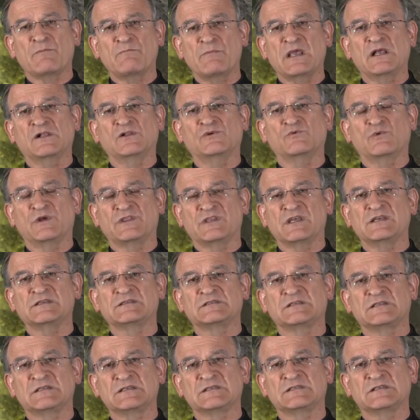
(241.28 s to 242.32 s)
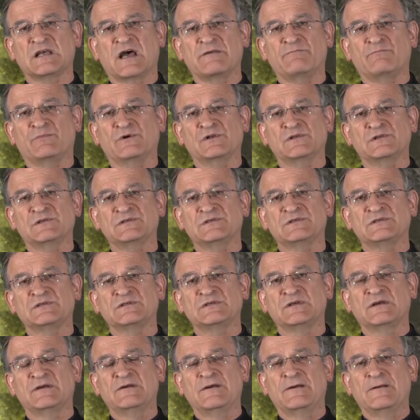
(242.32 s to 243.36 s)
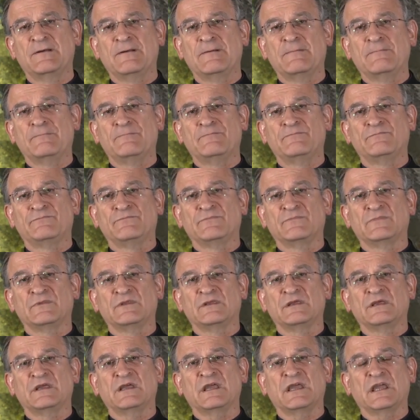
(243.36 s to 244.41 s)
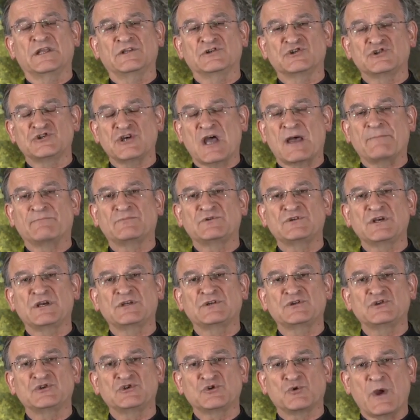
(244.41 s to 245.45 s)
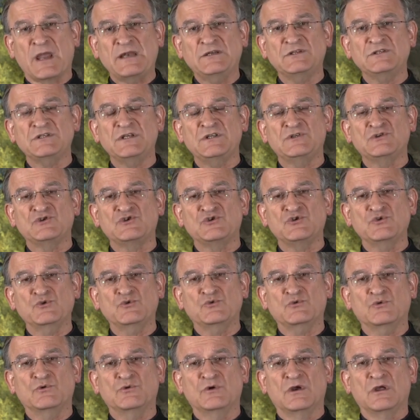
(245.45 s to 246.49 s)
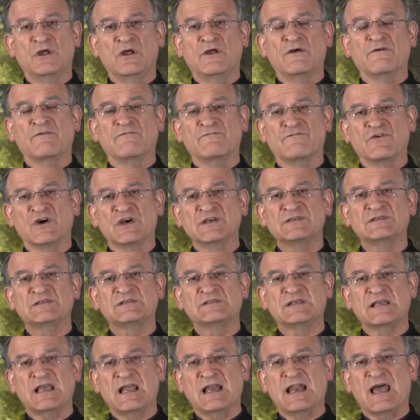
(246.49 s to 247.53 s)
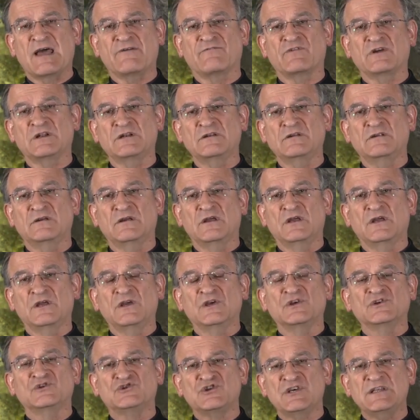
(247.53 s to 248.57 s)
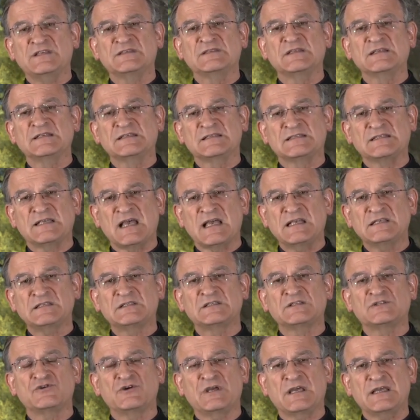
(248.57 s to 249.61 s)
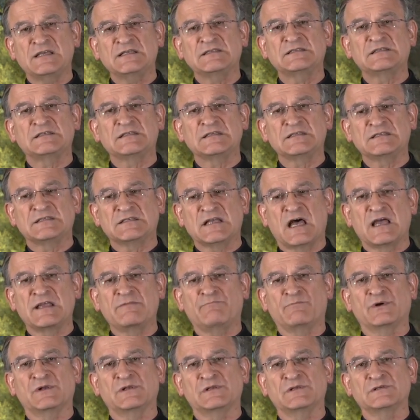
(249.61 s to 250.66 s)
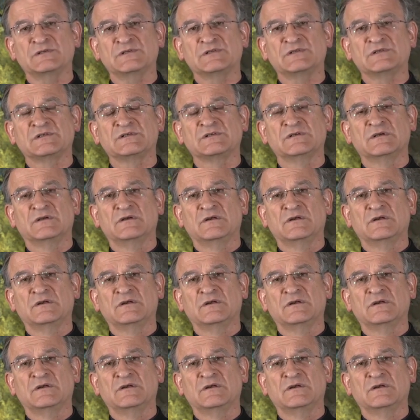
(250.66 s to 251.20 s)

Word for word: meal with his disciples. In chapter 22, verse 11, Jesus says to his disciples,